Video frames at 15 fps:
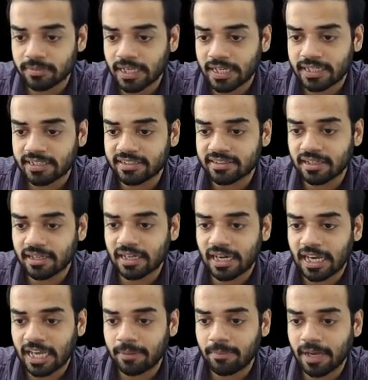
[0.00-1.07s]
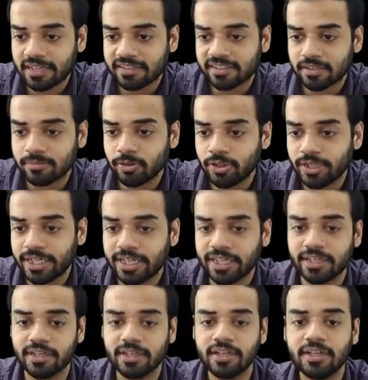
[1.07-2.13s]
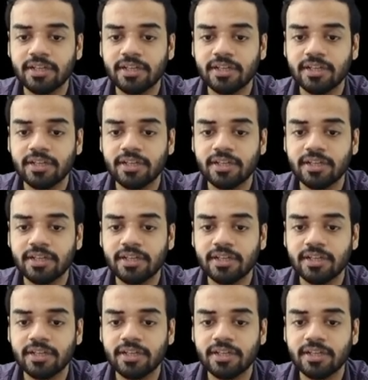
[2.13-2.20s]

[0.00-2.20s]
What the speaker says: that is the climax community.